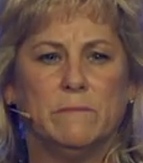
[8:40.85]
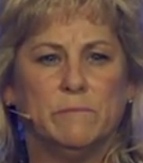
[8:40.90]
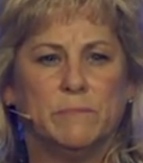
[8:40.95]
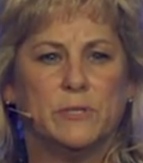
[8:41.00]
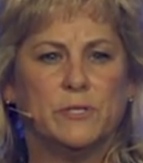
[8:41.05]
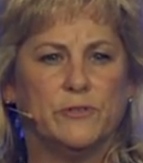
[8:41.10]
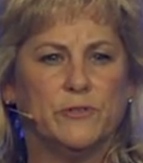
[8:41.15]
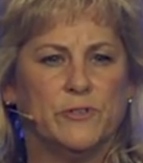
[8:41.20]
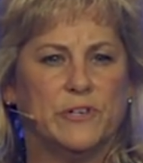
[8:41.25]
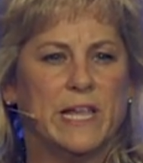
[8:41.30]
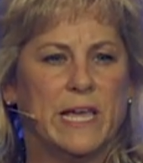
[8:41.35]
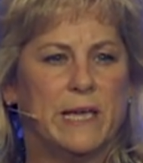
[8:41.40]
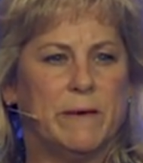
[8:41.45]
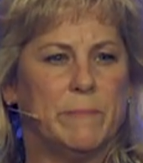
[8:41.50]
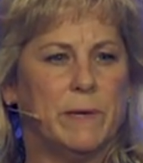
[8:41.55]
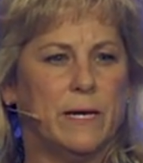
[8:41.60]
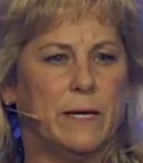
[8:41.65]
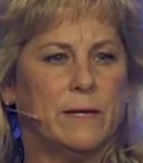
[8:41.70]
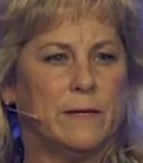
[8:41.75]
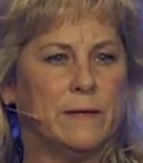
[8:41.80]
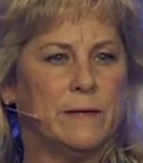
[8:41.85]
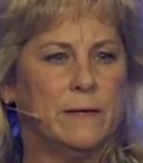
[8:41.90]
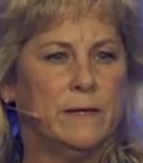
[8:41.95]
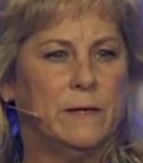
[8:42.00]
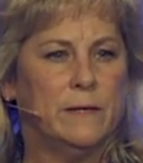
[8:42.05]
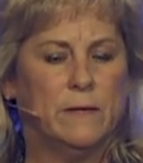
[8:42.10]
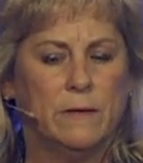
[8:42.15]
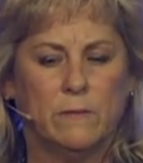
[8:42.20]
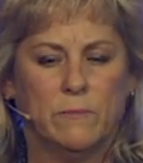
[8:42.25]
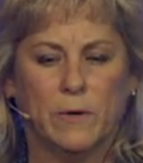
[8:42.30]
put your name in it,
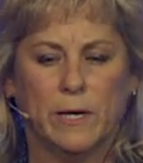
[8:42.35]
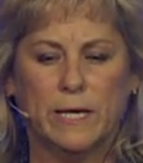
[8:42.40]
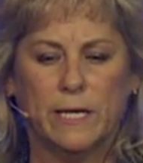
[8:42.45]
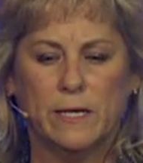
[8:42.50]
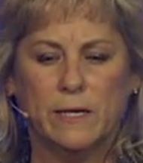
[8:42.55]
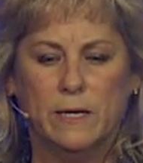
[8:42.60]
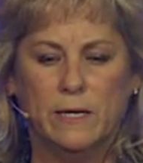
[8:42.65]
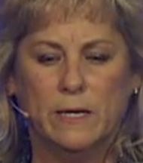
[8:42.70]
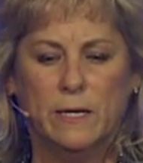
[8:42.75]
right?